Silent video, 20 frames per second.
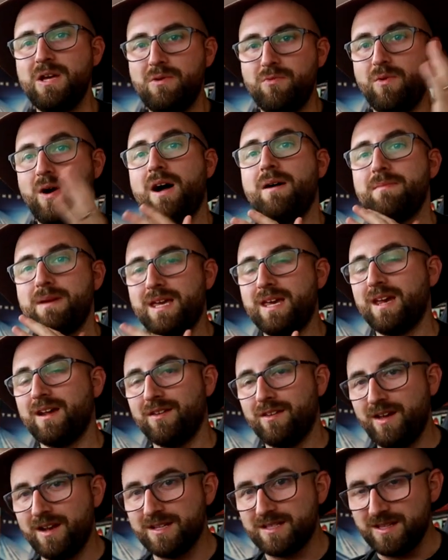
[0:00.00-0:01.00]
while making
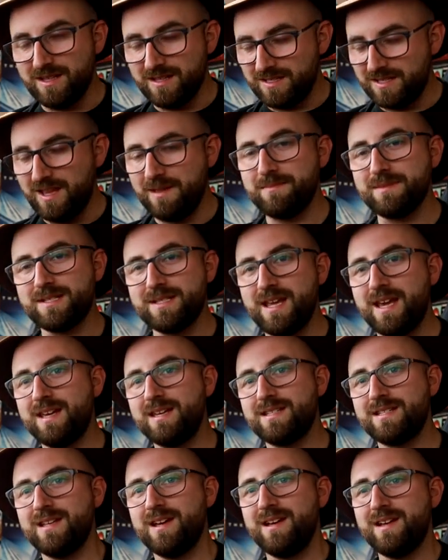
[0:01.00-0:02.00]
a lot of the same
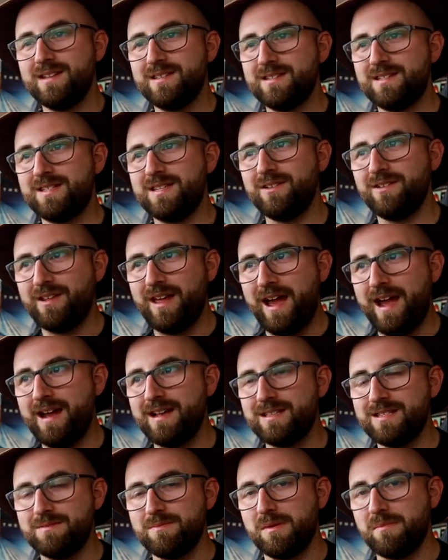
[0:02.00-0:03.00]
mistakes, still
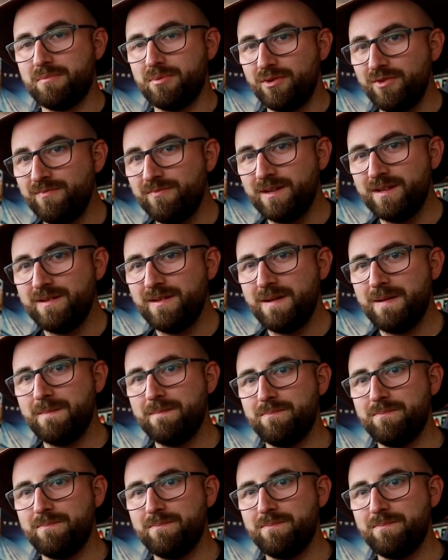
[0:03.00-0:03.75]
had some improvement.